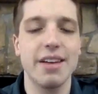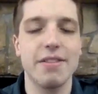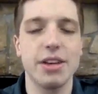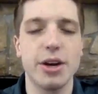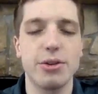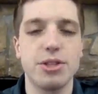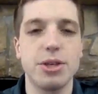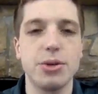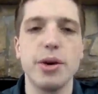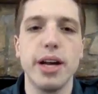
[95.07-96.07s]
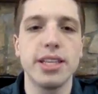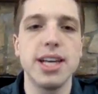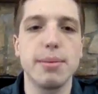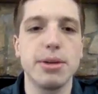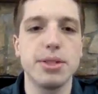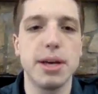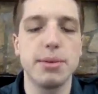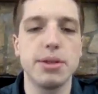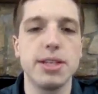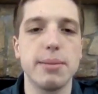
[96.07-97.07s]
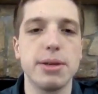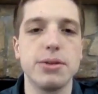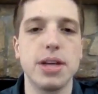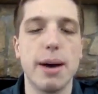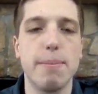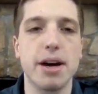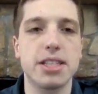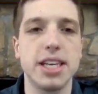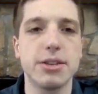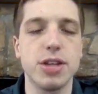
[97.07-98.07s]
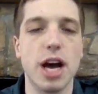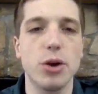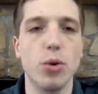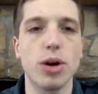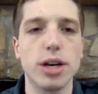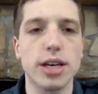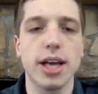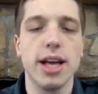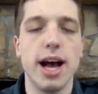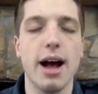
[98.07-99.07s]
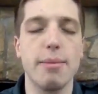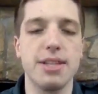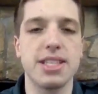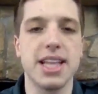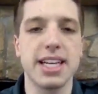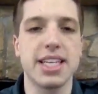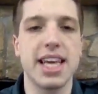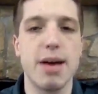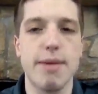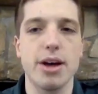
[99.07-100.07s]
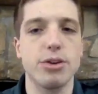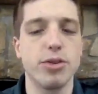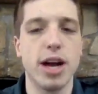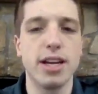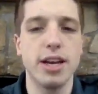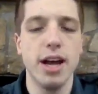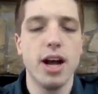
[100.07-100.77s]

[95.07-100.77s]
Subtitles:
If you go to www.bucktail.org and select Camp Mountain Run,